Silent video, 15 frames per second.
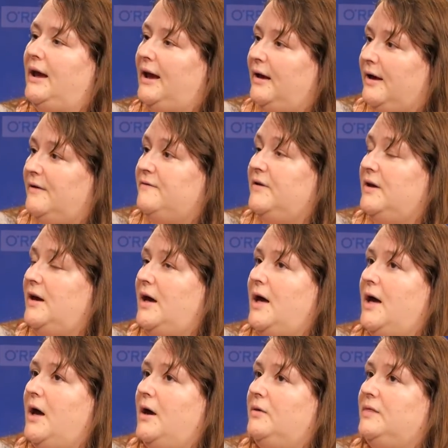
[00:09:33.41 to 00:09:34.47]
of
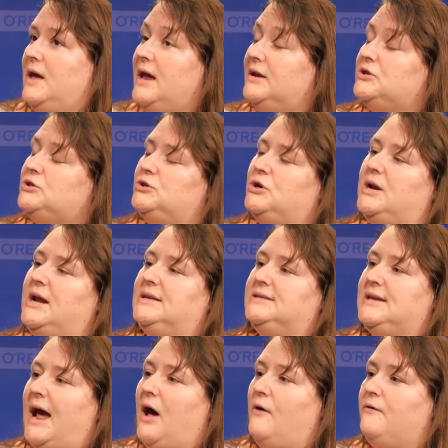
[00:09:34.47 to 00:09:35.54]
uh, the industry
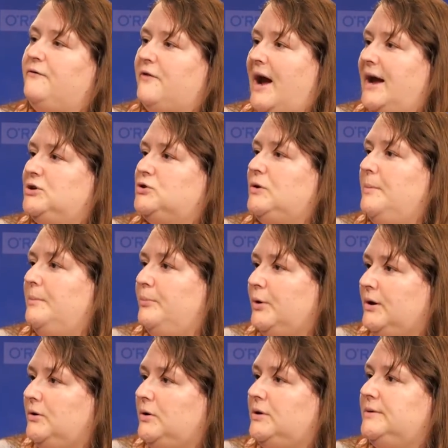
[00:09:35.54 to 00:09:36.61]
is how fragile and
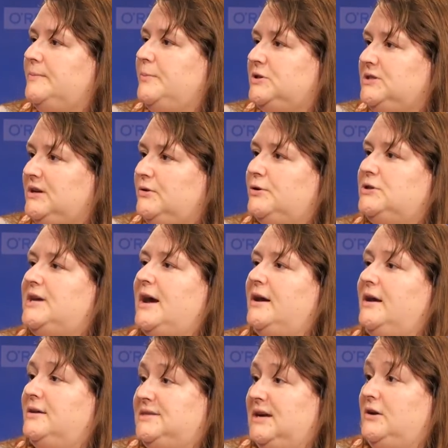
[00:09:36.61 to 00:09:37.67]
brittle particular
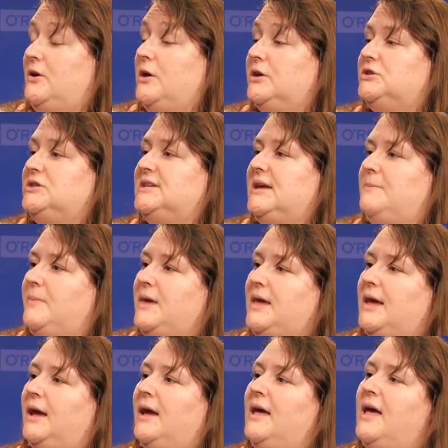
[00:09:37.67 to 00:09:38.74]
technologies can
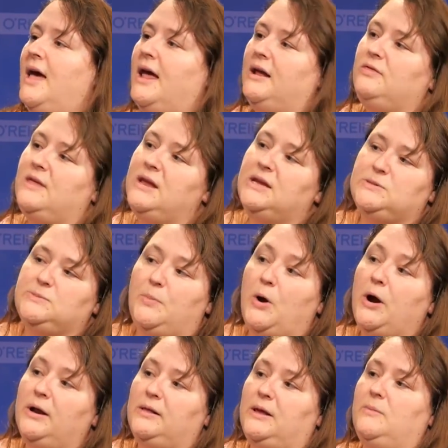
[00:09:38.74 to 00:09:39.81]
be. I think it's
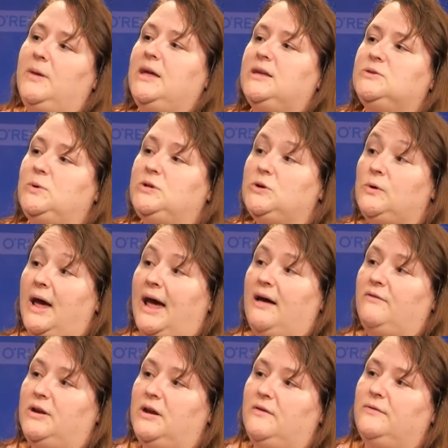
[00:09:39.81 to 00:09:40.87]
partly because we don't
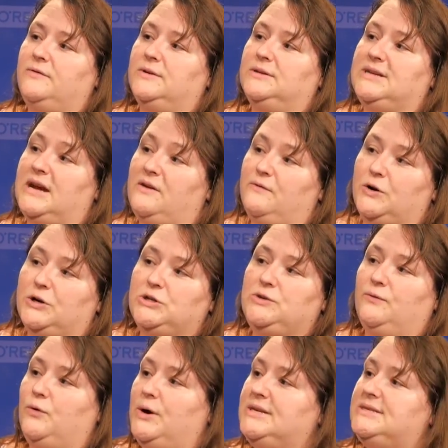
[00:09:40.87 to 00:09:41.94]
have enough diverse
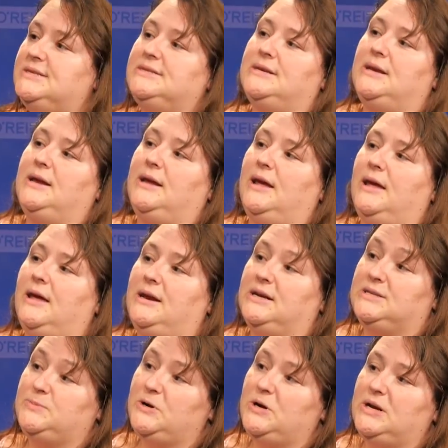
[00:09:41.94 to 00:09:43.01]
voices and, and
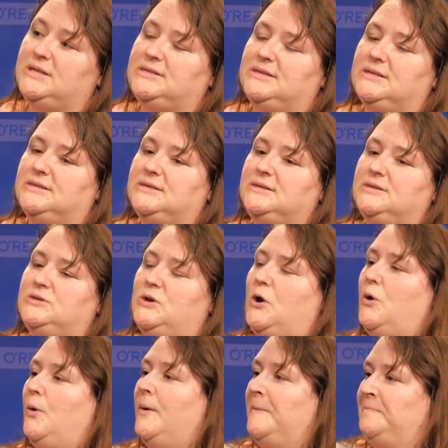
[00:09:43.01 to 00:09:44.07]
experiences.
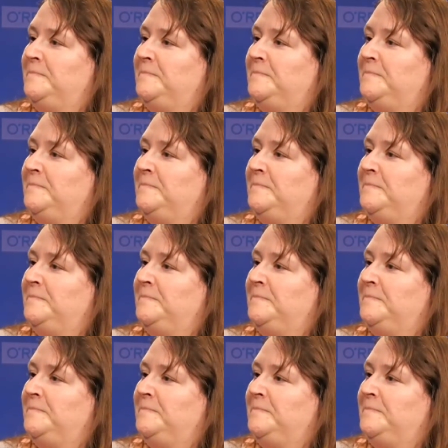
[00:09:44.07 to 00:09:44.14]
So,